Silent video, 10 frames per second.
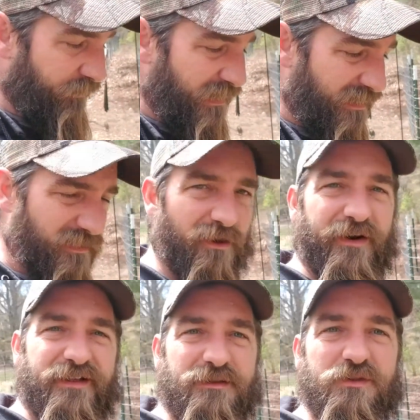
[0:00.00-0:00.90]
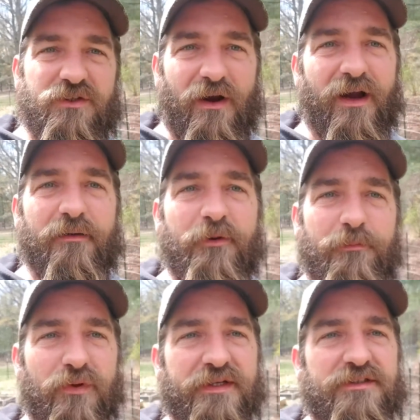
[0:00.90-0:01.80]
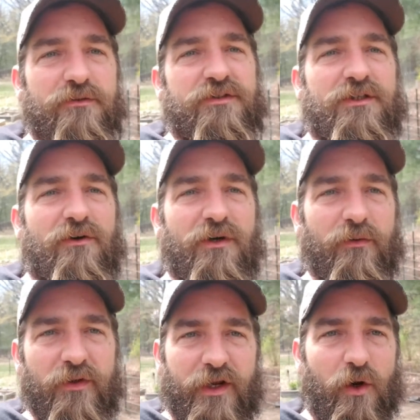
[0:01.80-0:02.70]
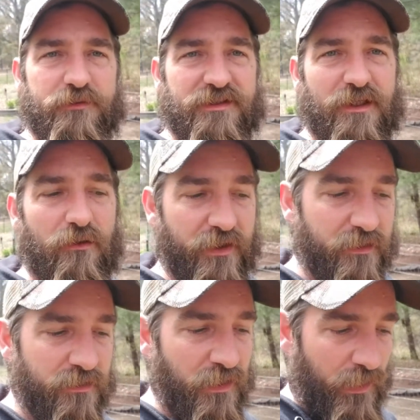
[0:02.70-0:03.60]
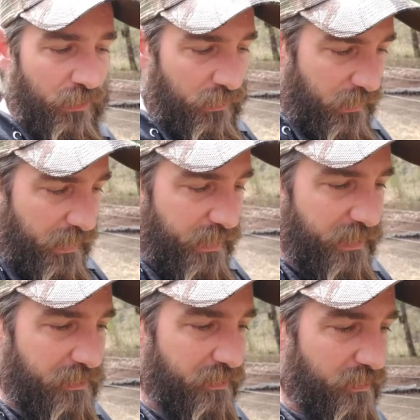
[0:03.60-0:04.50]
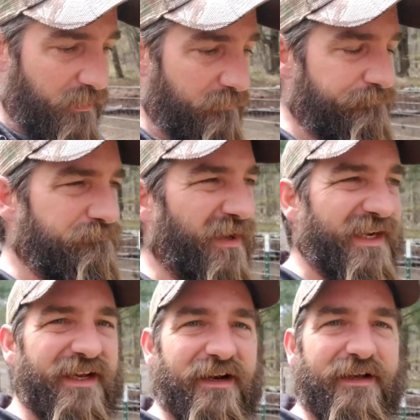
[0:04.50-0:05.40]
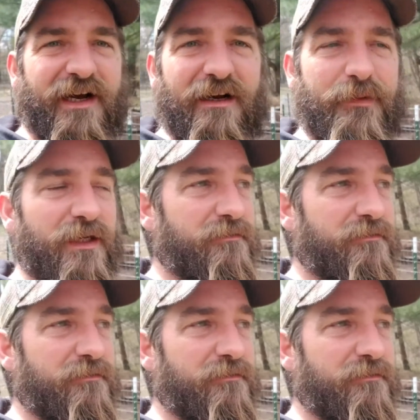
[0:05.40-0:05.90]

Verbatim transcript: you're not already subscribed, please do so. It really helps us out here. And any kind of comment,